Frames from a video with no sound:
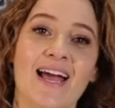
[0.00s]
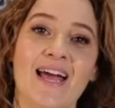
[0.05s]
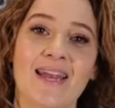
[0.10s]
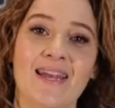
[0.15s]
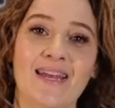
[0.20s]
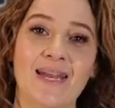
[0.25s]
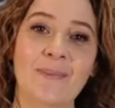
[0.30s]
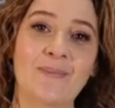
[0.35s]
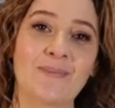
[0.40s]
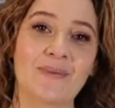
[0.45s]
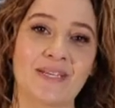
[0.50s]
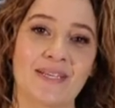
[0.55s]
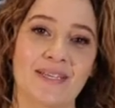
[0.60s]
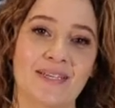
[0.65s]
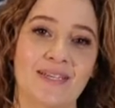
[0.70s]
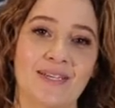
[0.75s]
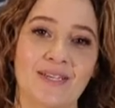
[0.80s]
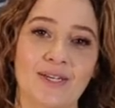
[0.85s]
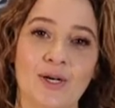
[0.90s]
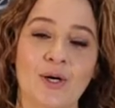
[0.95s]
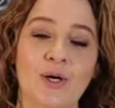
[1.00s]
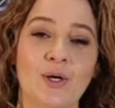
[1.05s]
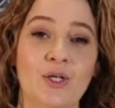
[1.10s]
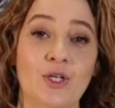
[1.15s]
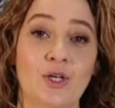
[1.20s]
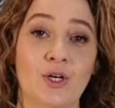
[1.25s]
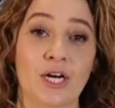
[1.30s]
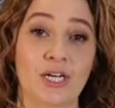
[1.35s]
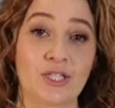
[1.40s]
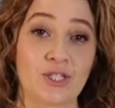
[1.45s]
labneh.
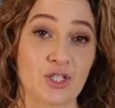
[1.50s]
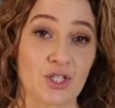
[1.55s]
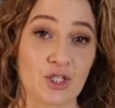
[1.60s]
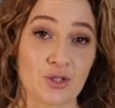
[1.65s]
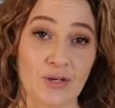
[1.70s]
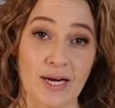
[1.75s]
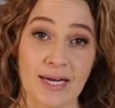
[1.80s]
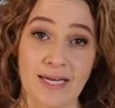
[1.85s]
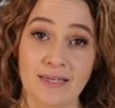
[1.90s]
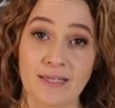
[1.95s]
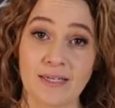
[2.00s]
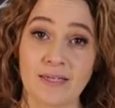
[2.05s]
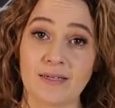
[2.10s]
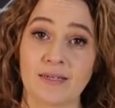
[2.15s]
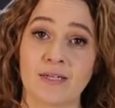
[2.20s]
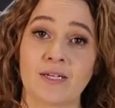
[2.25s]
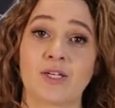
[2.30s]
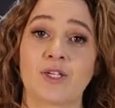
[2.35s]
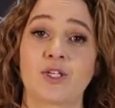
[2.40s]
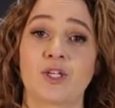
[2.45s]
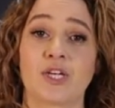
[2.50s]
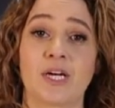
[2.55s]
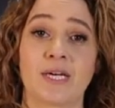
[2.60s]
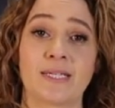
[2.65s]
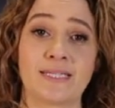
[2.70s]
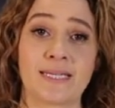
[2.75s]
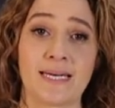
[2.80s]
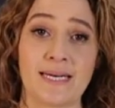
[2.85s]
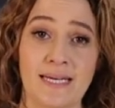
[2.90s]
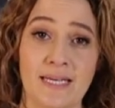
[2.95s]
You're going to strain it, you're
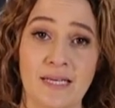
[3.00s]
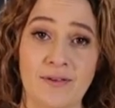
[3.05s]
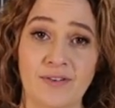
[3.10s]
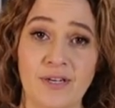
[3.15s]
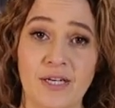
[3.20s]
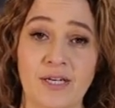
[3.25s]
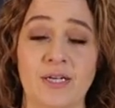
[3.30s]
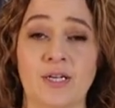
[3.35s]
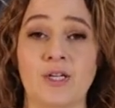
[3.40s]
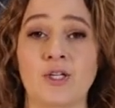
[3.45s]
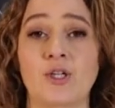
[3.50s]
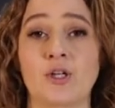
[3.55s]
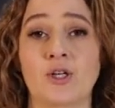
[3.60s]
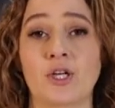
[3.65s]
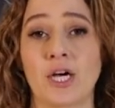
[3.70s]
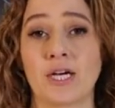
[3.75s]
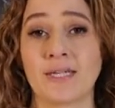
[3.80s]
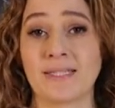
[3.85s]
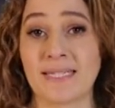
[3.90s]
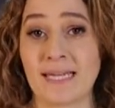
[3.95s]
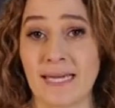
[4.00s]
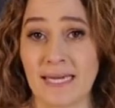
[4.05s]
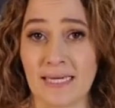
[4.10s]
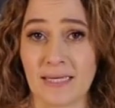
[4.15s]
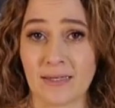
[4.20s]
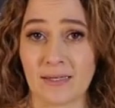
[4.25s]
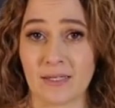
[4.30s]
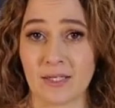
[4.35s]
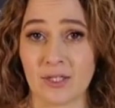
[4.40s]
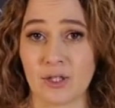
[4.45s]
going to leave it, you're going to
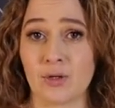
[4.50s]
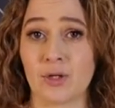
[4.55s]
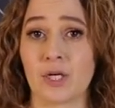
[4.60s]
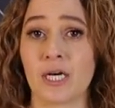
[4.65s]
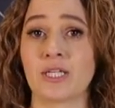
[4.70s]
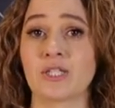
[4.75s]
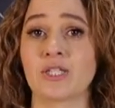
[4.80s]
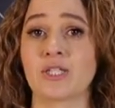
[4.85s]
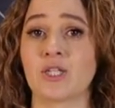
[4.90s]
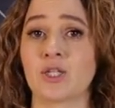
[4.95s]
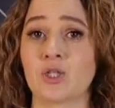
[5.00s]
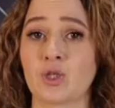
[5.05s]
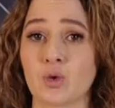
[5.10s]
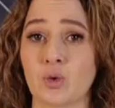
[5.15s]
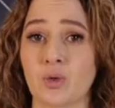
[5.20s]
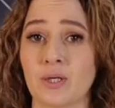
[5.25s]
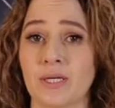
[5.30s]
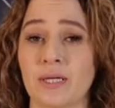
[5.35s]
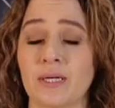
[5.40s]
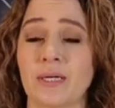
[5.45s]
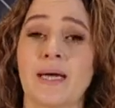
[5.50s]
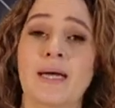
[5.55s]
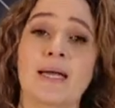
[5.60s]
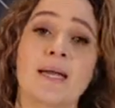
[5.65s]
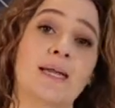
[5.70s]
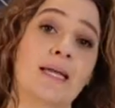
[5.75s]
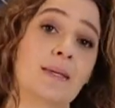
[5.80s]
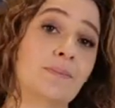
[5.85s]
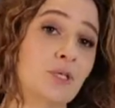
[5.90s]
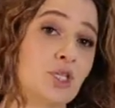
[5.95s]
eat it, you're going to enjoy it.
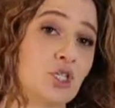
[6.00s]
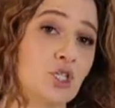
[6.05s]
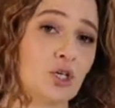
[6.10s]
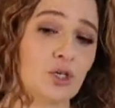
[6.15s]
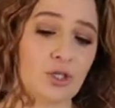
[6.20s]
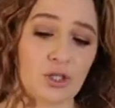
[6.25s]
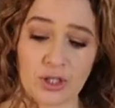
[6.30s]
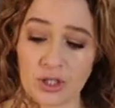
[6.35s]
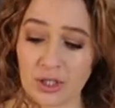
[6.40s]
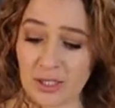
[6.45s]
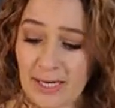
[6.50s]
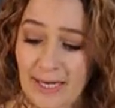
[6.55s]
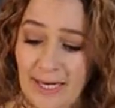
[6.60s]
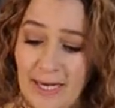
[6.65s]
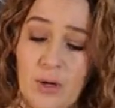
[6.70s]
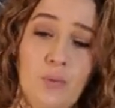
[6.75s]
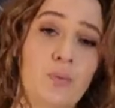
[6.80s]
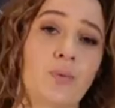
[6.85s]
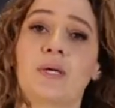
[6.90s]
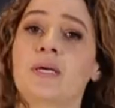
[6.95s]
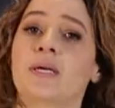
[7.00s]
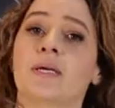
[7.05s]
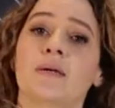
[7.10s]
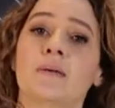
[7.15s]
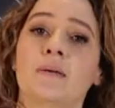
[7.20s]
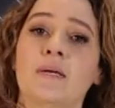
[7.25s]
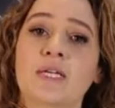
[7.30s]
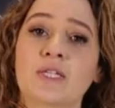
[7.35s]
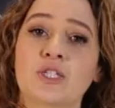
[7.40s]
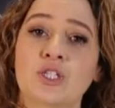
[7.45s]
Let me show you how we
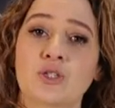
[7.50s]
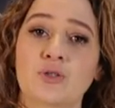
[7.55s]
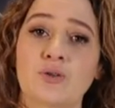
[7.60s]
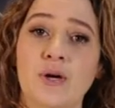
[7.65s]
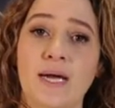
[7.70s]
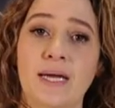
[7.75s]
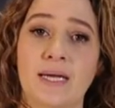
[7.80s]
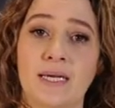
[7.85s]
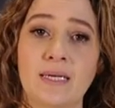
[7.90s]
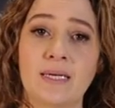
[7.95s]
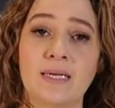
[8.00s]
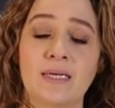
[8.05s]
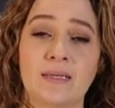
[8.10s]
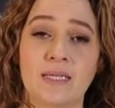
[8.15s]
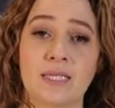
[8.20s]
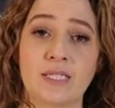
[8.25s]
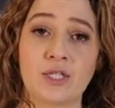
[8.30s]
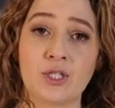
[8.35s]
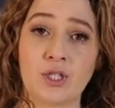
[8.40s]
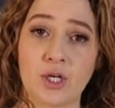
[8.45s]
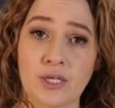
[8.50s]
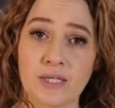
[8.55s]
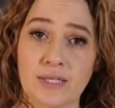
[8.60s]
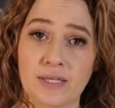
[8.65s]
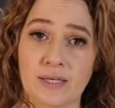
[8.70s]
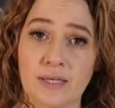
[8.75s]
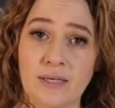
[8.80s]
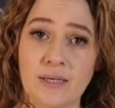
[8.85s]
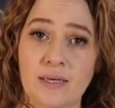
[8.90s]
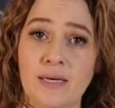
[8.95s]
can strain this
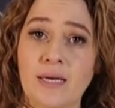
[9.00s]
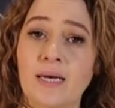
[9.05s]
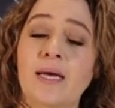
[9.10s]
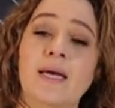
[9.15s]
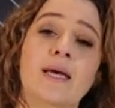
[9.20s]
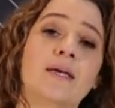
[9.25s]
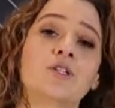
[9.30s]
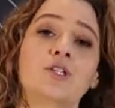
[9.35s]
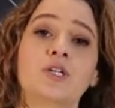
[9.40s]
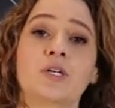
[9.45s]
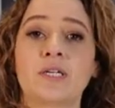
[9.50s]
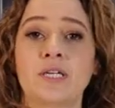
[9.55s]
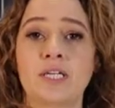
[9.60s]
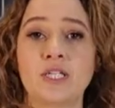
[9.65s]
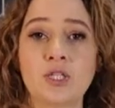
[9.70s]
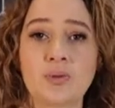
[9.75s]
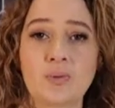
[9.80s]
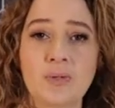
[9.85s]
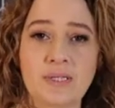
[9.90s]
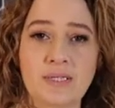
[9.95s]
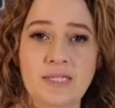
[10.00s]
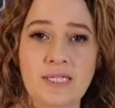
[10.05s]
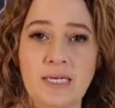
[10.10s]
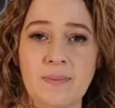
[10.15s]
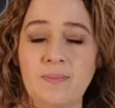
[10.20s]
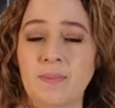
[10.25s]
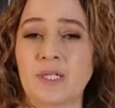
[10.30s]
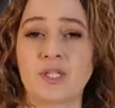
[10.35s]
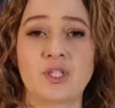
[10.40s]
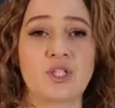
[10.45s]
yogurt, turn it into a
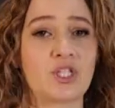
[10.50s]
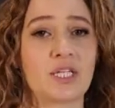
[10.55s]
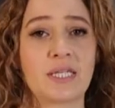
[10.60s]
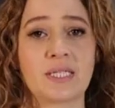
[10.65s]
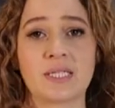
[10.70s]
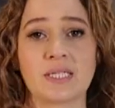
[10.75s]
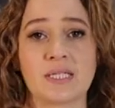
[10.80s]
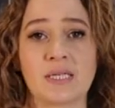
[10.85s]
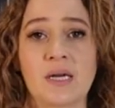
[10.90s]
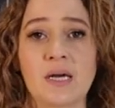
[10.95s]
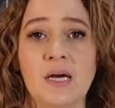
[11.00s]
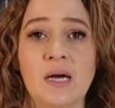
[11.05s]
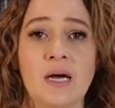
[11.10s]
dip in just